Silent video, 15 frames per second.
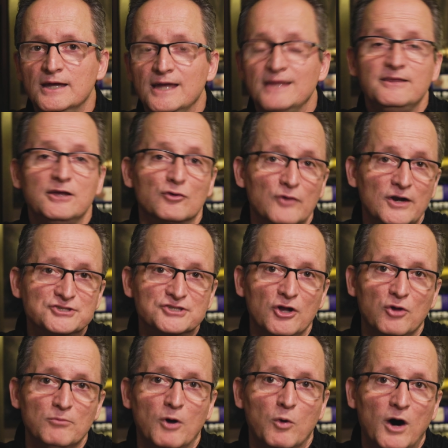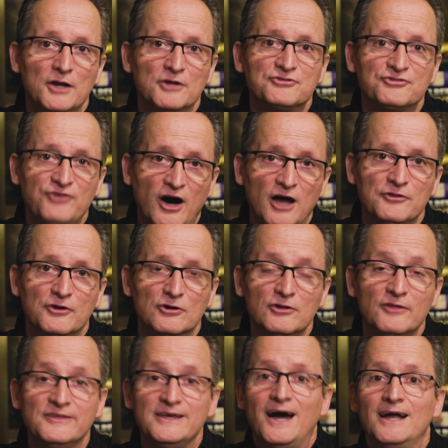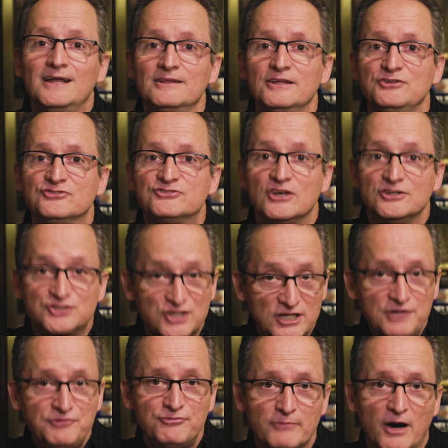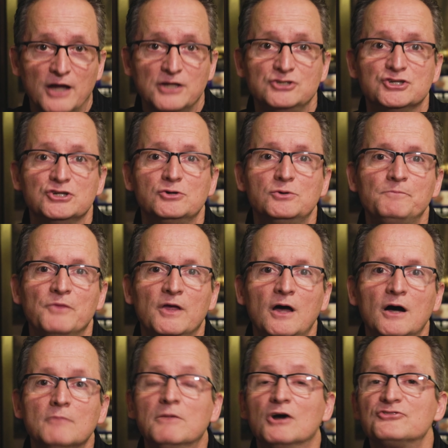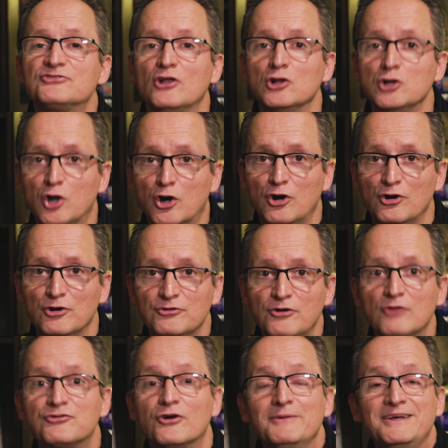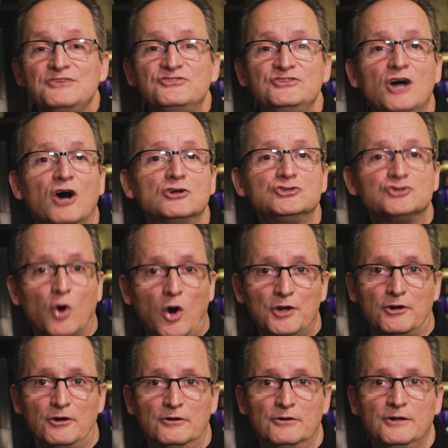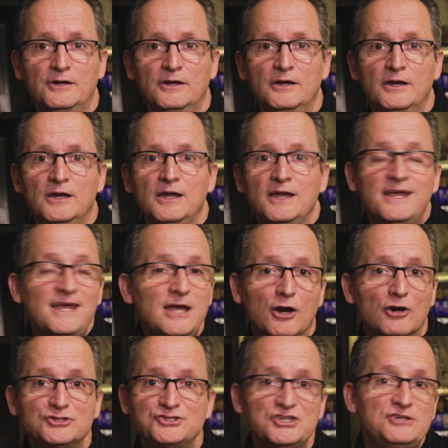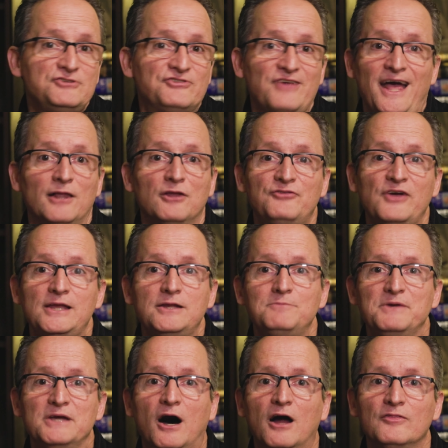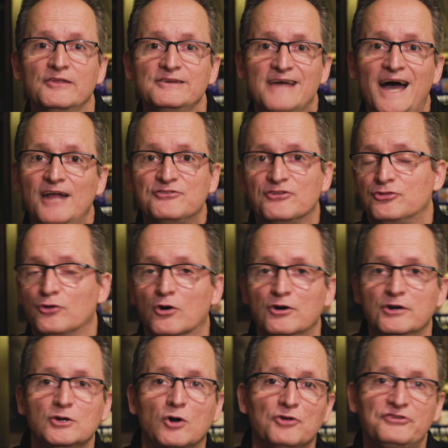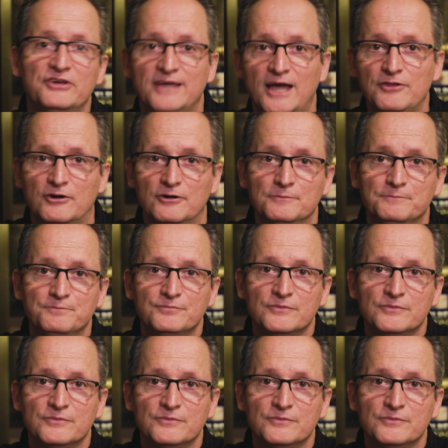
In the original, Moana's father, the island's chief, mind you, must learn from his young daughter. Here, she's elevated beyond the dad's authority altogether.